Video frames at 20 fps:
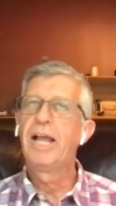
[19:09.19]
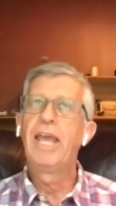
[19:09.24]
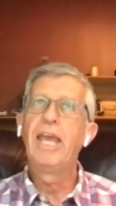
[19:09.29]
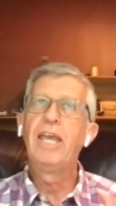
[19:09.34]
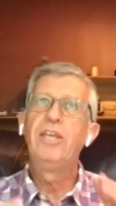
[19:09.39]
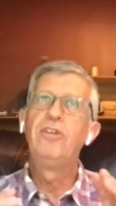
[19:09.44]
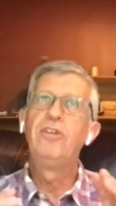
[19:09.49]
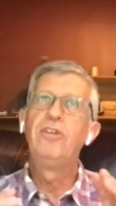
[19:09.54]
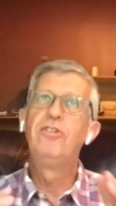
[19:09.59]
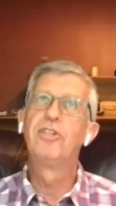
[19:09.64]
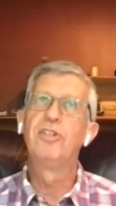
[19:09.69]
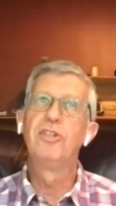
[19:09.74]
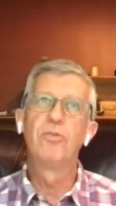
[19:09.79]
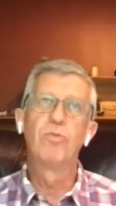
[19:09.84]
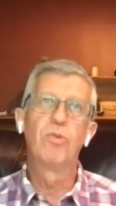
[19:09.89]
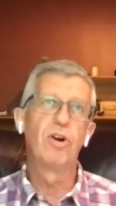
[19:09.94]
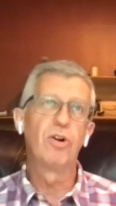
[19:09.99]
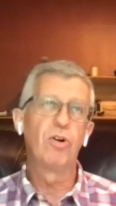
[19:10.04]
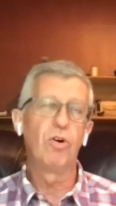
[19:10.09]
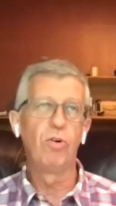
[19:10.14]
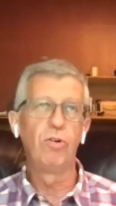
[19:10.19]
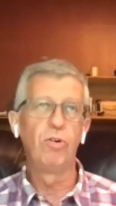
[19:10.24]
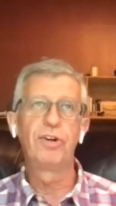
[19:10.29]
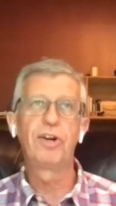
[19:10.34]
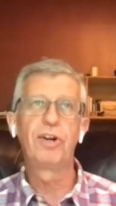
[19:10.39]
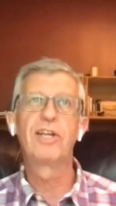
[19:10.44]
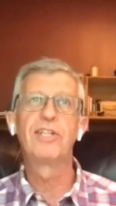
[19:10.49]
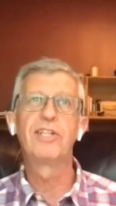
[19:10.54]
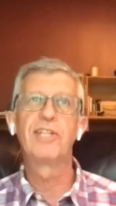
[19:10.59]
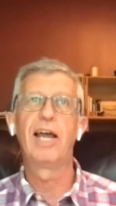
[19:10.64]
I hate using the word
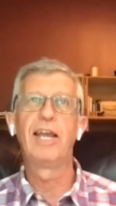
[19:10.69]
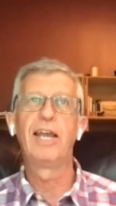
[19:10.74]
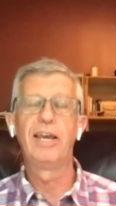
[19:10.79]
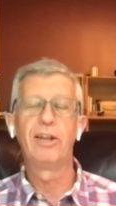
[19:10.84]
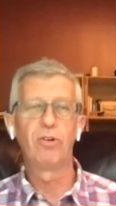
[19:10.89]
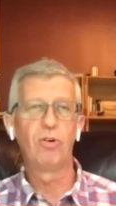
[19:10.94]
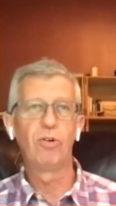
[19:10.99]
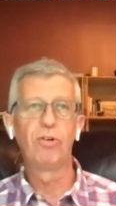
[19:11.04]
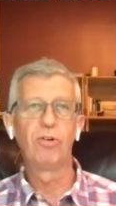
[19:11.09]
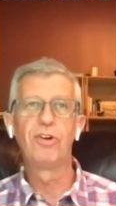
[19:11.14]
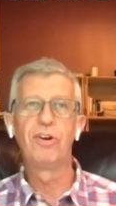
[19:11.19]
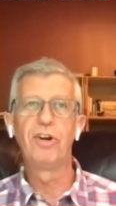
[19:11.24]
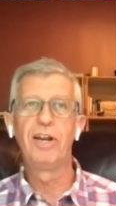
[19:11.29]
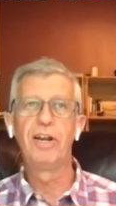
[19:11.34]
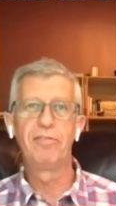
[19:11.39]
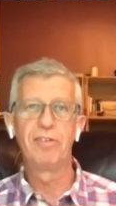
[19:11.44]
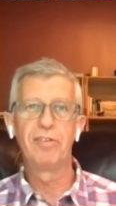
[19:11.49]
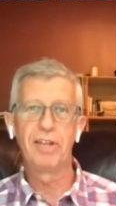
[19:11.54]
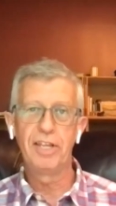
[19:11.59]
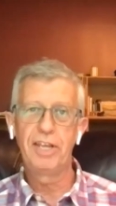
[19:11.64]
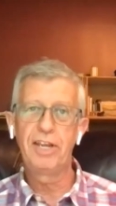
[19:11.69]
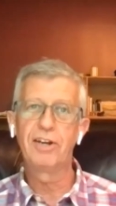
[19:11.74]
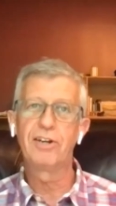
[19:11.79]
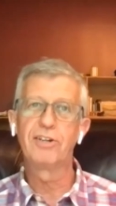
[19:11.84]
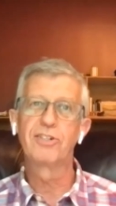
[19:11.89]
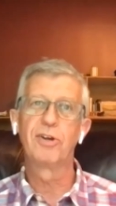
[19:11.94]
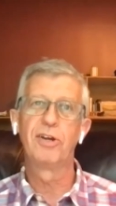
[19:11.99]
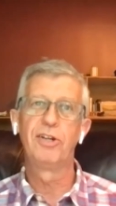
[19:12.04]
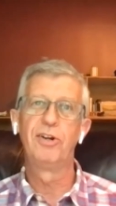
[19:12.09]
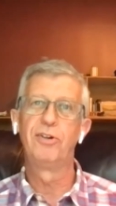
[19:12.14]
older because I get older every
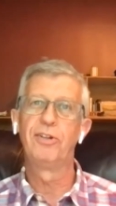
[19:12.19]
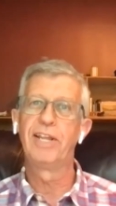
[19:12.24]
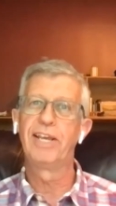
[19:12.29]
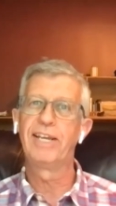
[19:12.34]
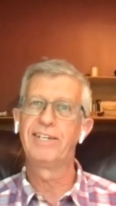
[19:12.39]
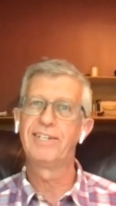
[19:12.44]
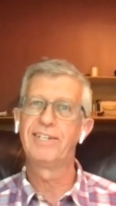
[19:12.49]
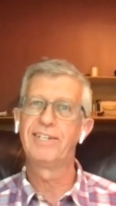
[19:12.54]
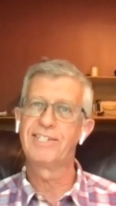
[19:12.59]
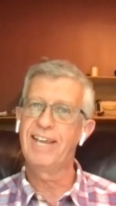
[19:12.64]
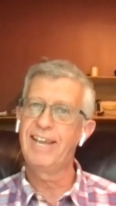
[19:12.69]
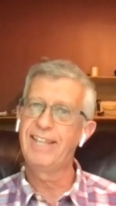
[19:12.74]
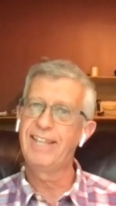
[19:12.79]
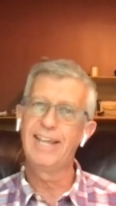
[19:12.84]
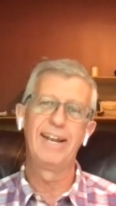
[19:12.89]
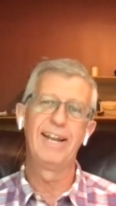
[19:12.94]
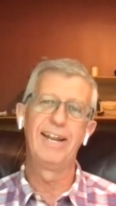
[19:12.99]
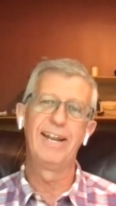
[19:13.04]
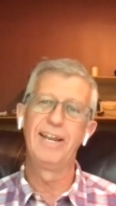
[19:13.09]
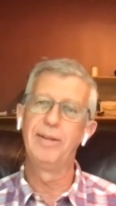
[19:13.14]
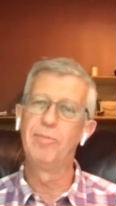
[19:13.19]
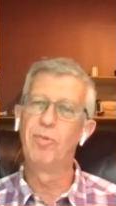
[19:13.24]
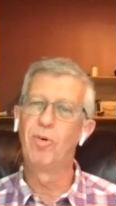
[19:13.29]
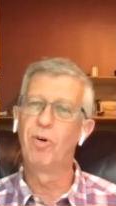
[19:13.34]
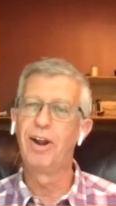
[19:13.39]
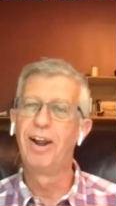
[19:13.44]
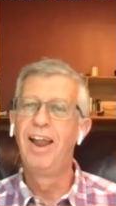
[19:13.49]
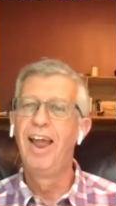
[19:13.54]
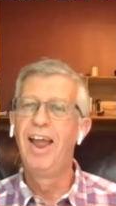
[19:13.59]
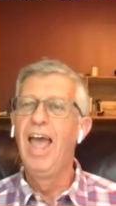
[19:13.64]
year, so I don't like to say that
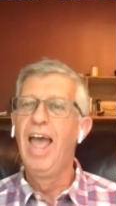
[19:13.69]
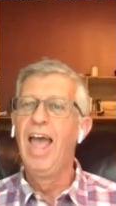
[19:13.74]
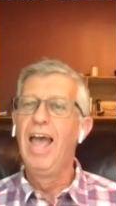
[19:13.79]
anymore.